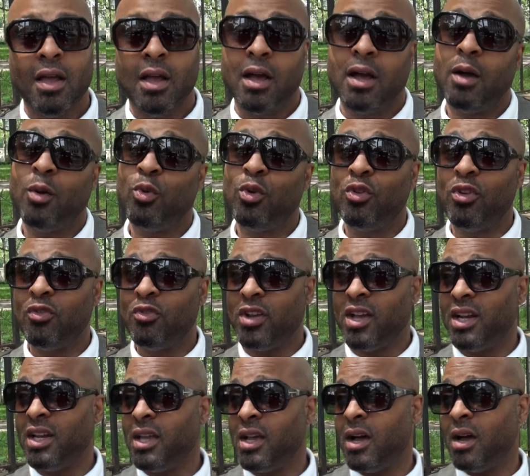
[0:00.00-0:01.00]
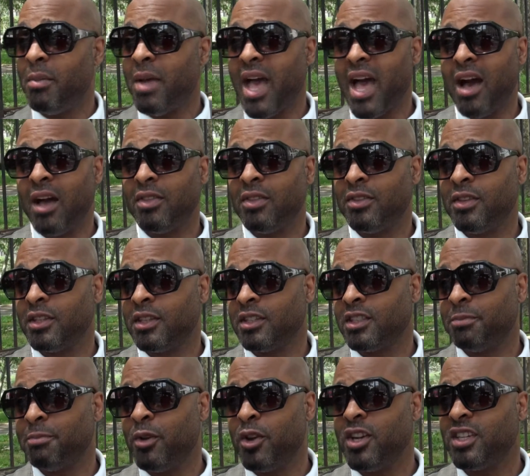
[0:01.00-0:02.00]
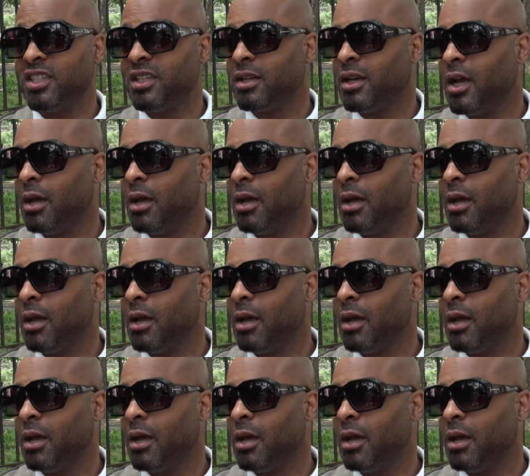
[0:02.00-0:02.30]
Well, really, the inspiration